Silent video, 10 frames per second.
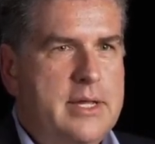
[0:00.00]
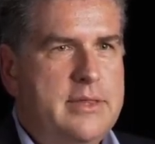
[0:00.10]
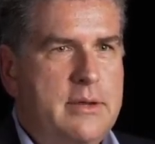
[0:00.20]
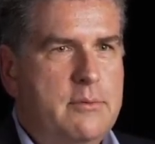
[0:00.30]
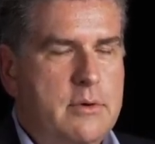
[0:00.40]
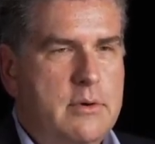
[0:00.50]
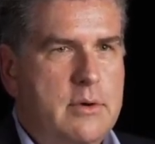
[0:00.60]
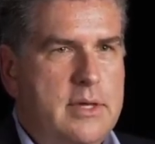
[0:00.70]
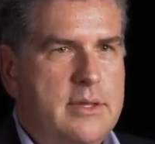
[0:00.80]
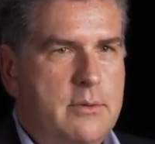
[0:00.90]
and I think
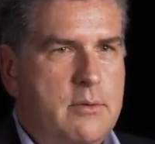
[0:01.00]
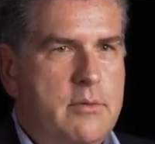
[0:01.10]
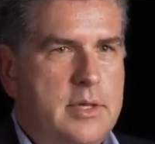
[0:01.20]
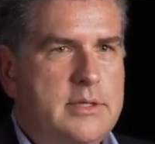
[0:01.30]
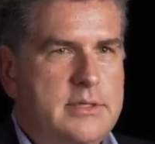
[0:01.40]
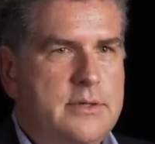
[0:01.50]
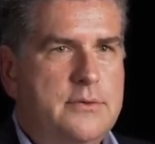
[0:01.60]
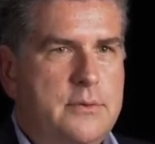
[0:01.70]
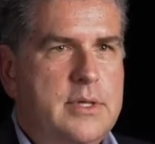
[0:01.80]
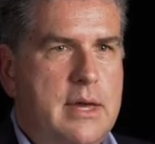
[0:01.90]
we're really
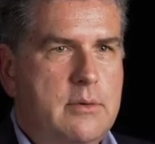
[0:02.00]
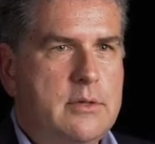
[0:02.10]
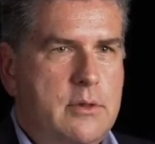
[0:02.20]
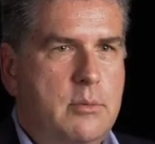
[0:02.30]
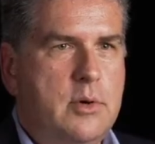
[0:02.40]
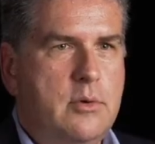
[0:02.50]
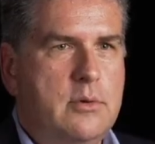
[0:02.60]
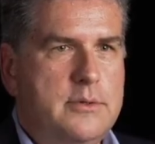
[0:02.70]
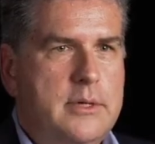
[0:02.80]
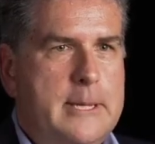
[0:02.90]
still doing that with Global
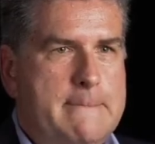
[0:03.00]
Gold.